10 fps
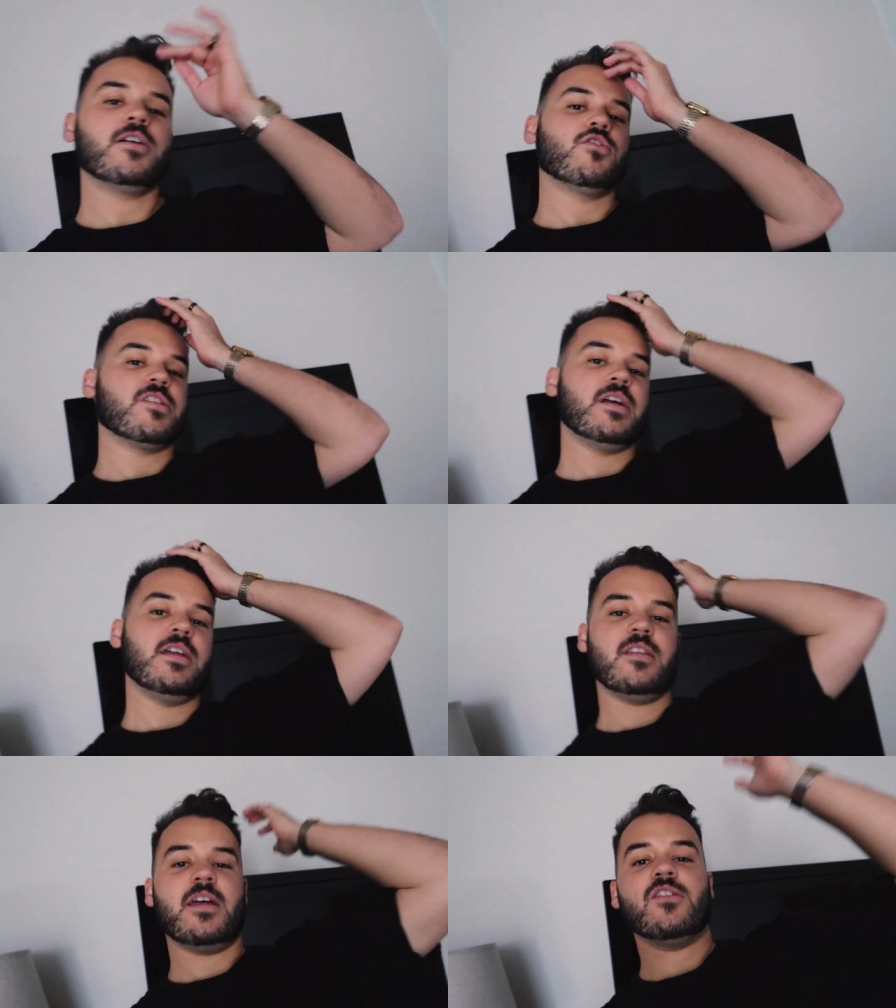I
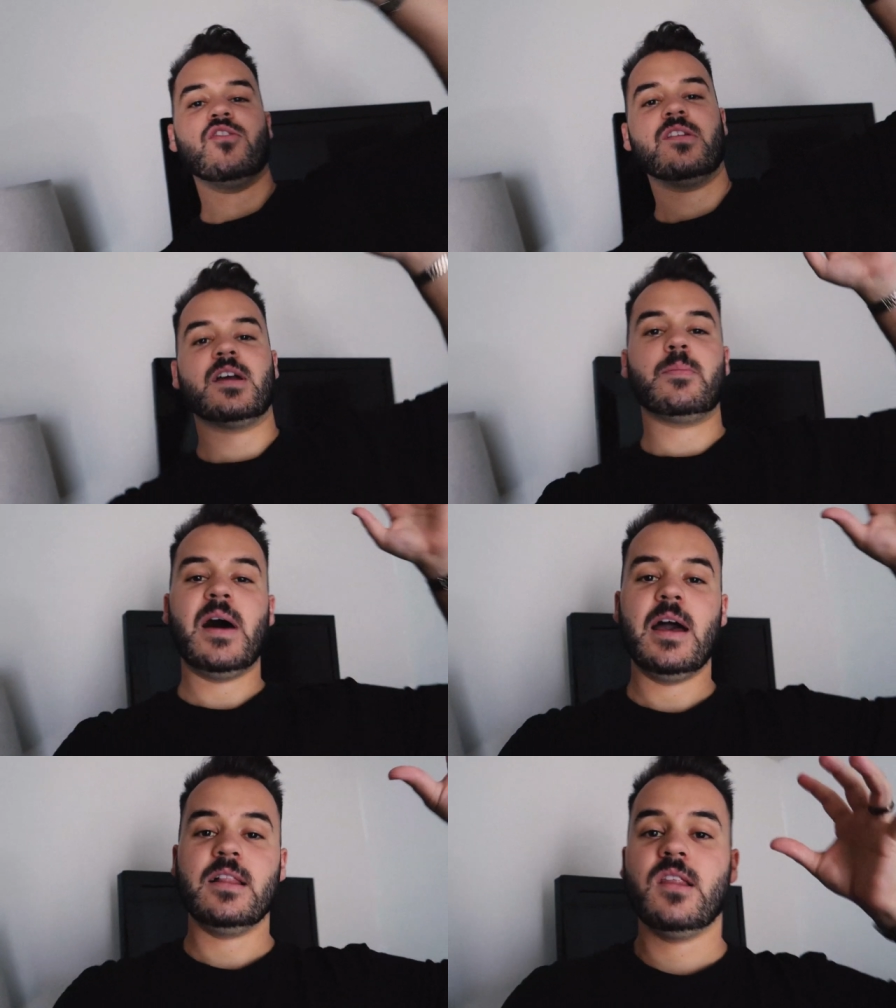understand that that's just like a
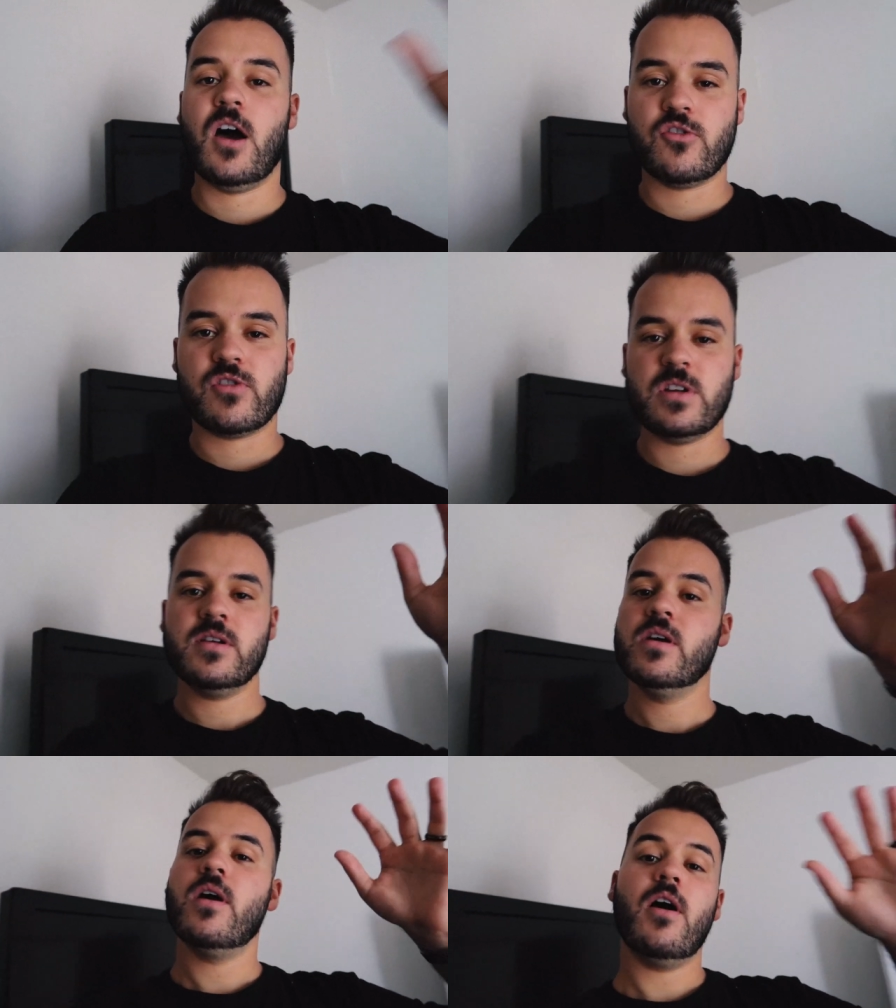pile of laundry
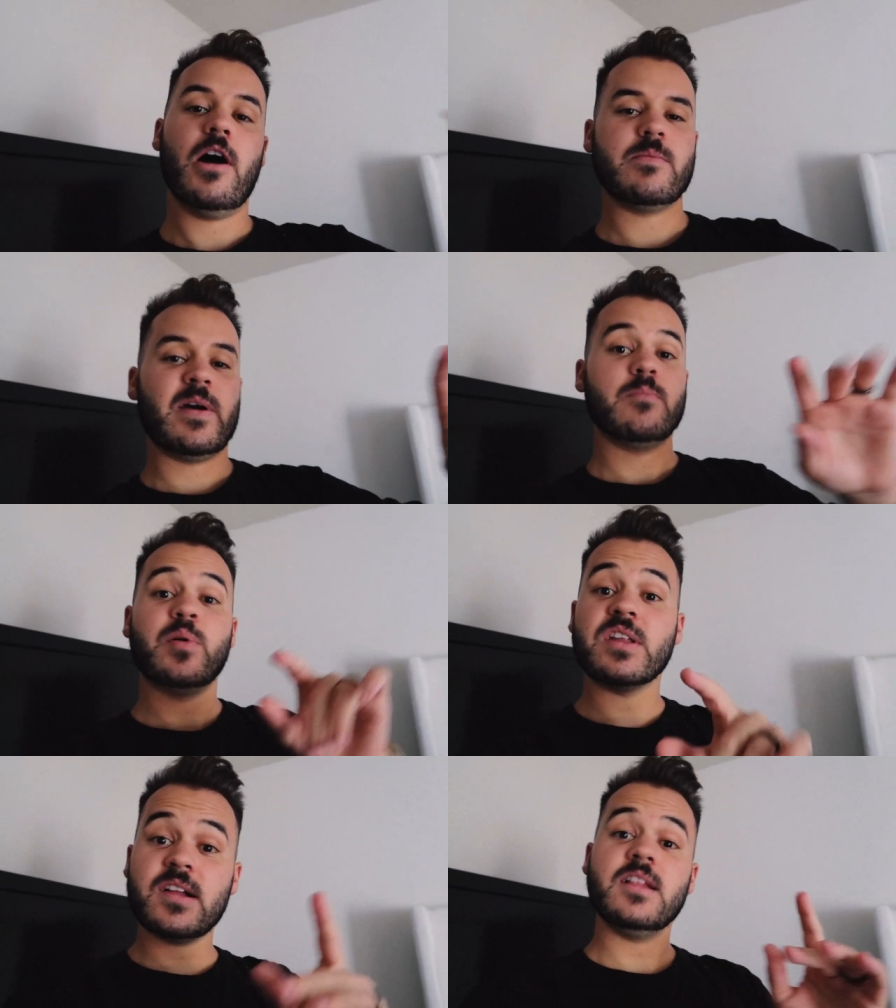on the bed,
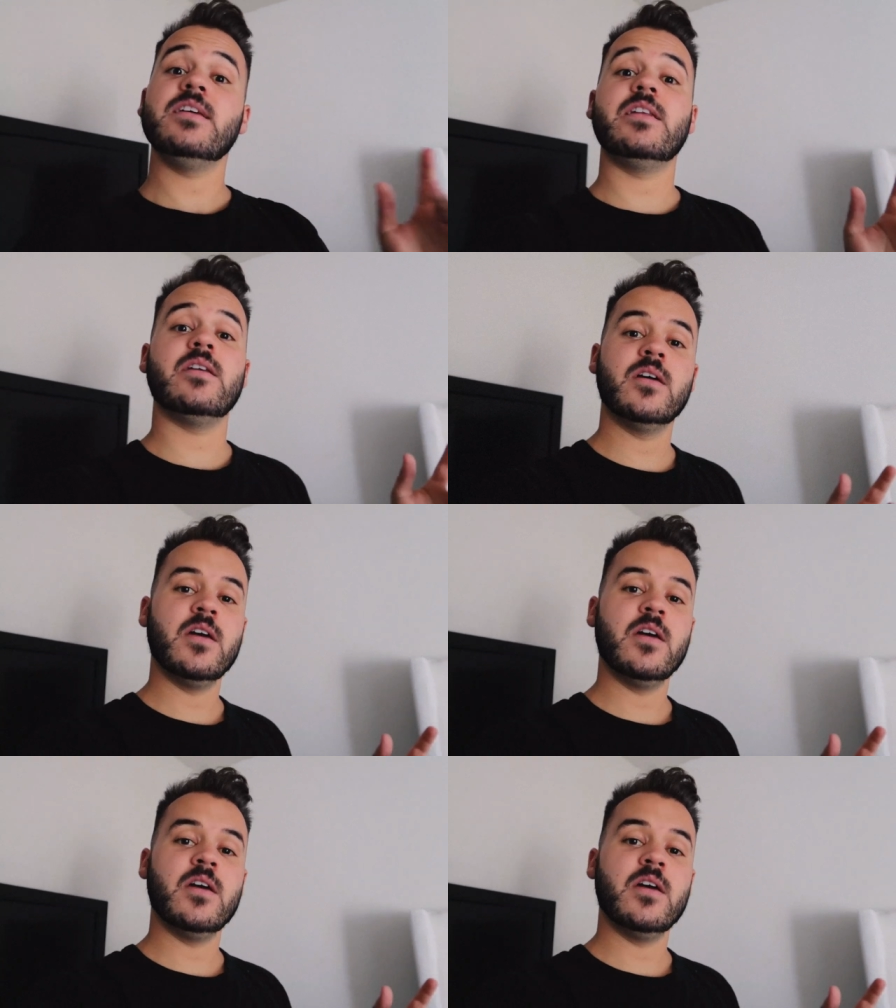but it's clean